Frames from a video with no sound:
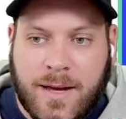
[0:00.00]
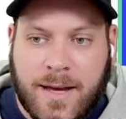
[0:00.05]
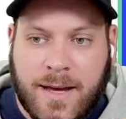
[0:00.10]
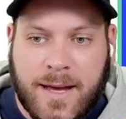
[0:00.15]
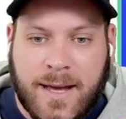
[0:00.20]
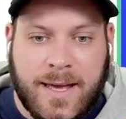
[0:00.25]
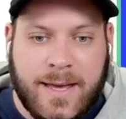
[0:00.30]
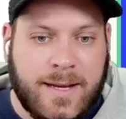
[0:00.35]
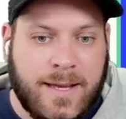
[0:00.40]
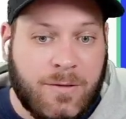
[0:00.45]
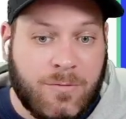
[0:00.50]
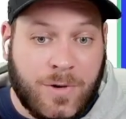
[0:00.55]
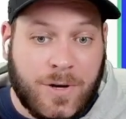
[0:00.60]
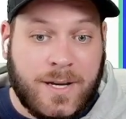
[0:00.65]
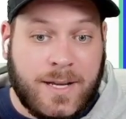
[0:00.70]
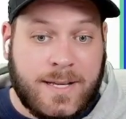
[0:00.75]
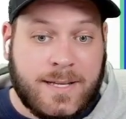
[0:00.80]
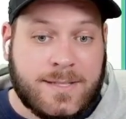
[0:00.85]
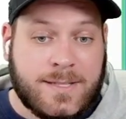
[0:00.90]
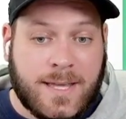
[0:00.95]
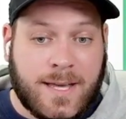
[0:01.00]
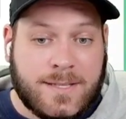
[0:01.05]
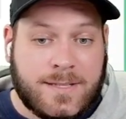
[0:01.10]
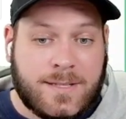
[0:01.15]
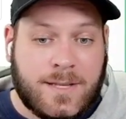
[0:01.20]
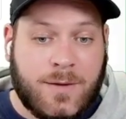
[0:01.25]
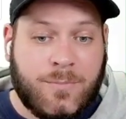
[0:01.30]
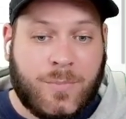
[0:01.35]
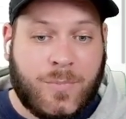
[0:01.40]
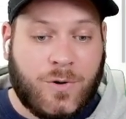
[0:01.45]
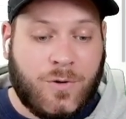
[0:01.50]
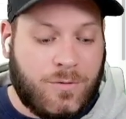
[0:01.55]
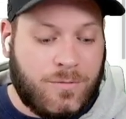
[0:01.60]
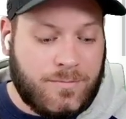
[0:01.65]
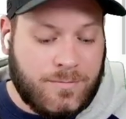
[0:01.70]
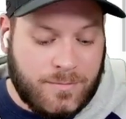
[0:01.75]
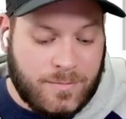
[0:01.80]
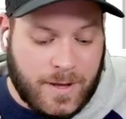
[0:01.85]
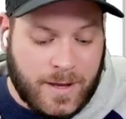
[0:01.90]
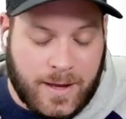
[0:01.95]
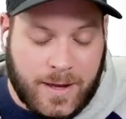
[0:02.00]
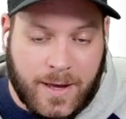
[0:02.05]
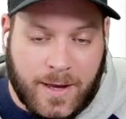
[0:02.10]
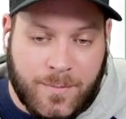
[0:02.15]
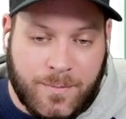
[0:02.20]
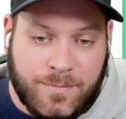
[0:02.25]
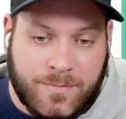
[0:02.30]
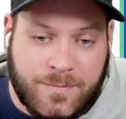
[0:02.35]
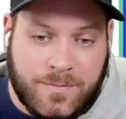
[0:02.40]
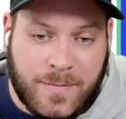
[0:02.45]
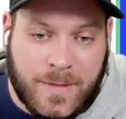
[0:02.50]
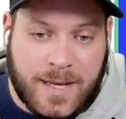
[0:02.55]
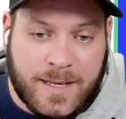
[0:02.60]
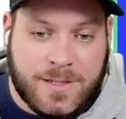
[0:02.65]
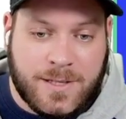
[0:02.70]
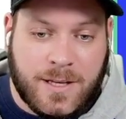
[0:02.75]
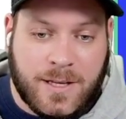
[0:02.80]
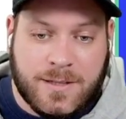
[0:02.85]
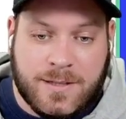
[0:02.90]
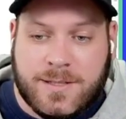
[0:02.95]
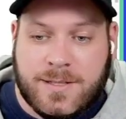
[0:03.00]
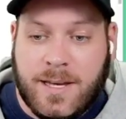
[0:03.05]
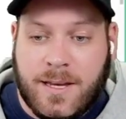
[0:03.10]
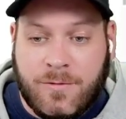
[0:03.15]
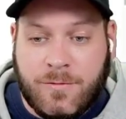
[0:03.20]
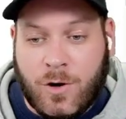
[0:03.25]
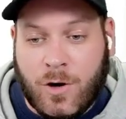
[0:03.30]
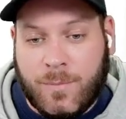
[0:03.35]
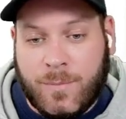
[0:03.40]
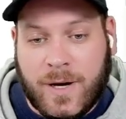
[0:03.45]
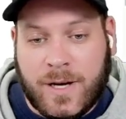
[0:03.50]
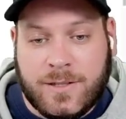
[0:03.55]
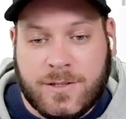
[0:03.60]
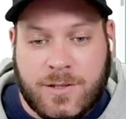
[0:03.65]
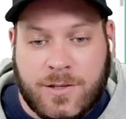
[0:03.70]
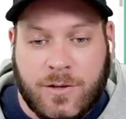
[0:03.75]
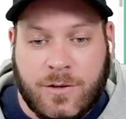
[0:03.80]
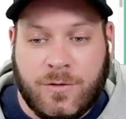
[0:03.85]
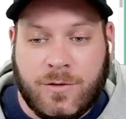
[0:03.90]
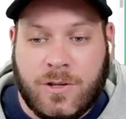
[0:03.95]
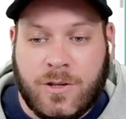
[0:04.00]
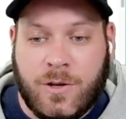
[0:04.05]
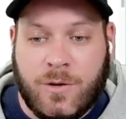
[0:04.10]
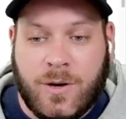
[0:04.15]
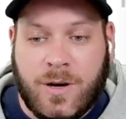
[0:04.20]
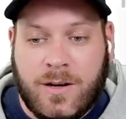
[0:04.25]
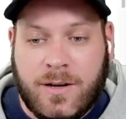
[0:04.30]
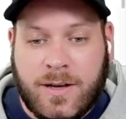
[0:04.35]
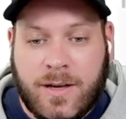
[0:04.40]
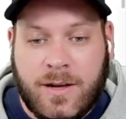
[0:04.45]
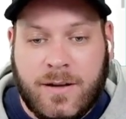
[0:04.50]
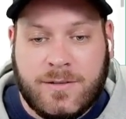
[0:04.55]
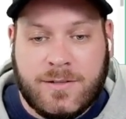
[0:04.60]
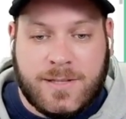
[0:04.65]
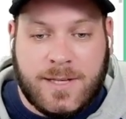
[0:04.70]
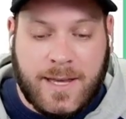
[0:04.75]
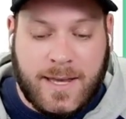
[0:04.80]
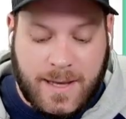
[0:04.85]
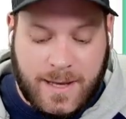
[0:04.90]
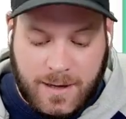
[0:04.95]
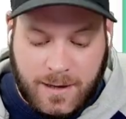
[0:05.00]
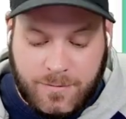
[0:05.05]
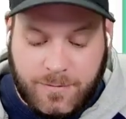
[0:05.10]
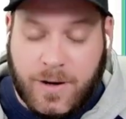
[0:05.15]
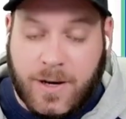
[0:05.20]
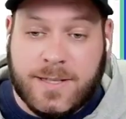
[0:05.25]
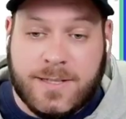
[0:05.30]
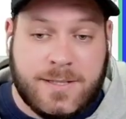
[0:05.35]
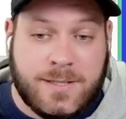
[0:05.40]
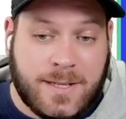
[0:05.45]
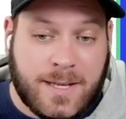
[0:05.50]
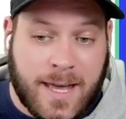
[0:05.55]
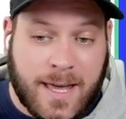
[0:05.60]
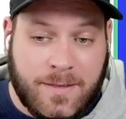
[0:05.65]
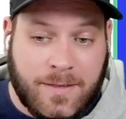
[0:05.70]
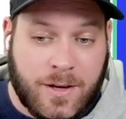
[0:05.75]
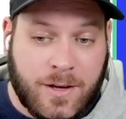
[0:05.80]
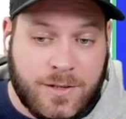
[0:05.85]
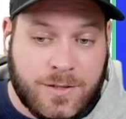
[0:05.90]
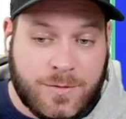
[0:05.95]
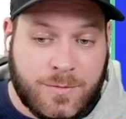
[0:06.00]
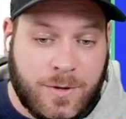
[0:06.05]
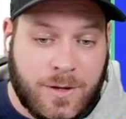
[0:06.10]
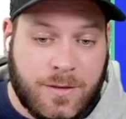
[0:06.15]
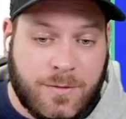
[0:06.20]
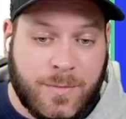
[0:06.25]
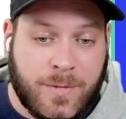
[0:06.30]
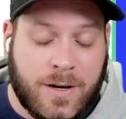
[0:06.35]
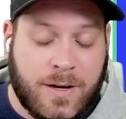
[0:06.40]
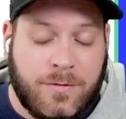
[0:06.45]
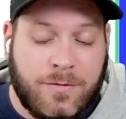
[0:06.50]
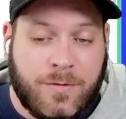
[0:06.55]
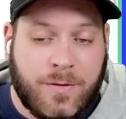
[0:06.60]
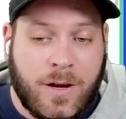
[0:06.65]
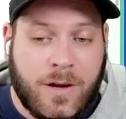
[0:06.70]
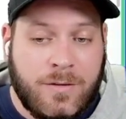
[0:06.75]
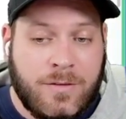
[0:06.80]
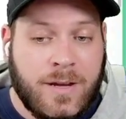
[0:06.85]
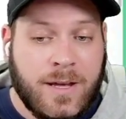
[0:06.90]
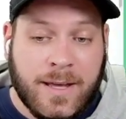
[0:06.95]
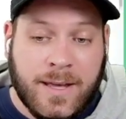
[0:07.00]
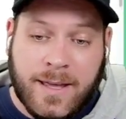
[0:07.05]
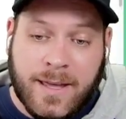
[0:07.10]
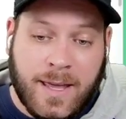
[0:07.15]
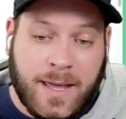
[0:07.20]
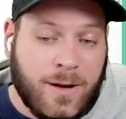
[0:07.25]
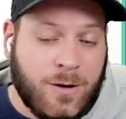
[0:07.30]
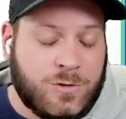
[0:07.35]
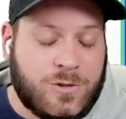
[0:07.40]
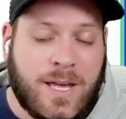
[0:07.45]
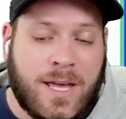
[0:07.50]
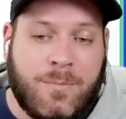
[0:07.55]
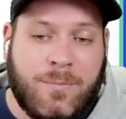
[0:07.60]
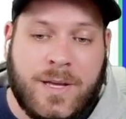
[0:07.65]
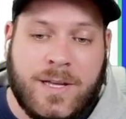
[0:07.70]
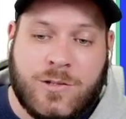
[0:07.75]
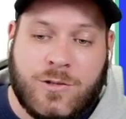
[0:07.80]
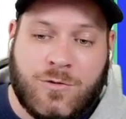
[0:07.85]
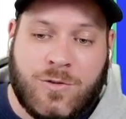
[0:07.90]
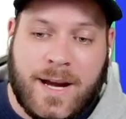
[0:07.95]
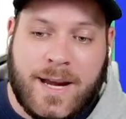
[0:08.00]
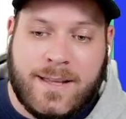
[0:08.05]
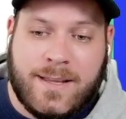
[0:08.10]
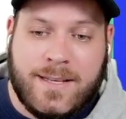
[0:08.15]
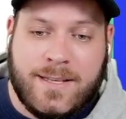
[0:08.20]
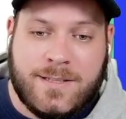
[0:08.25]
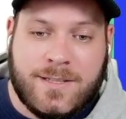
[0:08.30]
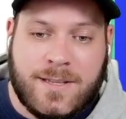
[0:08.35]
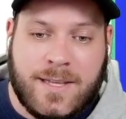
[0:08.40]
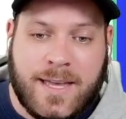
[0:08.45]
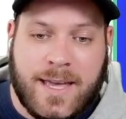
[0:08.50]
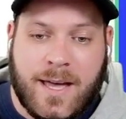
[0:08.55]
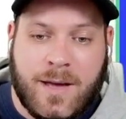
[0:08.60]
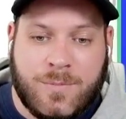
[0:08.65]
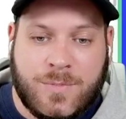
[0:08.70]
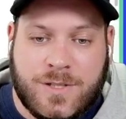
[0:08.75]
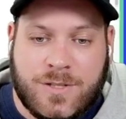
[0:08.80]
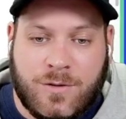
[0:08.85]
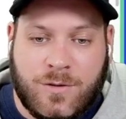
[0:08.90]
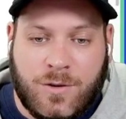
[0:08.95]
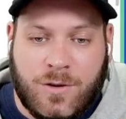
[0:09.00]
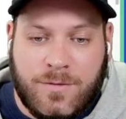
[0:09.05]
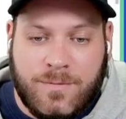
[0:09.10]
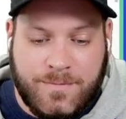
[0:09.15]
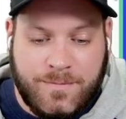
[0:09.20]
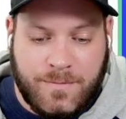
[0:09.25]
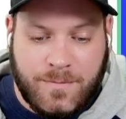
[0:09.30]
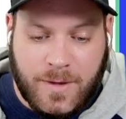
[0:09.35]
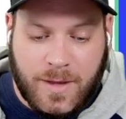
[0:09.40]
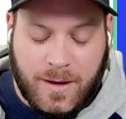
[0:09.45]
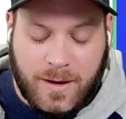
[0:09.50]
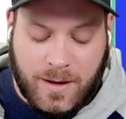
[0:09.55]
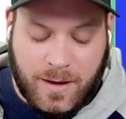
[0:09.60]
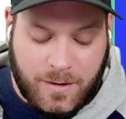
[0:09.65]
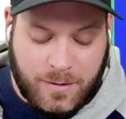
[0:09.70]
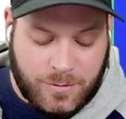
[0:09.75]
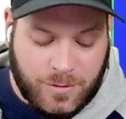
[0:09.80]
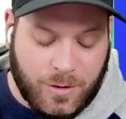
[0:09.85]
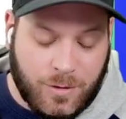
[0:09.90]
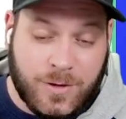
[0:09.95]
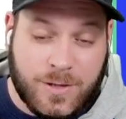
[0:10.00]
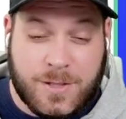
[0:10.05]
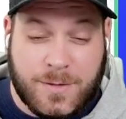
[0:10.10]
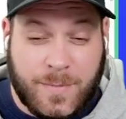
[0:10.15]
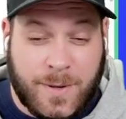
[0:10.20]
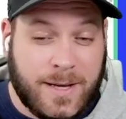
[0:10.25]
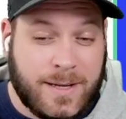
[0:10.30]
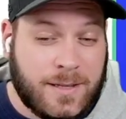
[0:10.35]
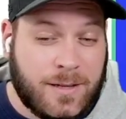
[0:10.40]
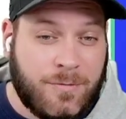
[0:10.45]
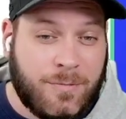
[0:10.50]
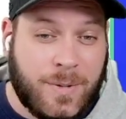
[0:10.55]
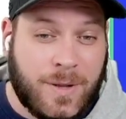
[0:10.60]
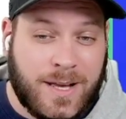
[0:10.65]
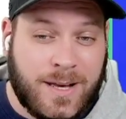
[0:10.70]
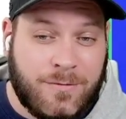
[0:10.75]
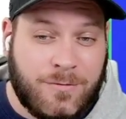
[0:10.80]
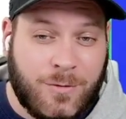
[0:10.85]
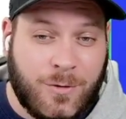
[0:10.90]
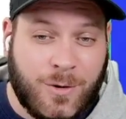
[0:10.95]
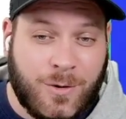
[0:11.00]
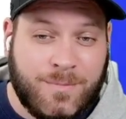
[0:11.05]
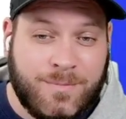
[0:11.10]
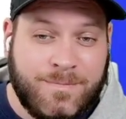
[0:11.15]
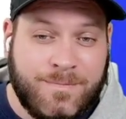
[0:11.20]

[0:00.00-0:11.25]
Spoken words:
And it really is that simple. As you can see, I've got my two QR codes here, and if I scan those with my phone, it'll take me directly to the App Store of the respective platform.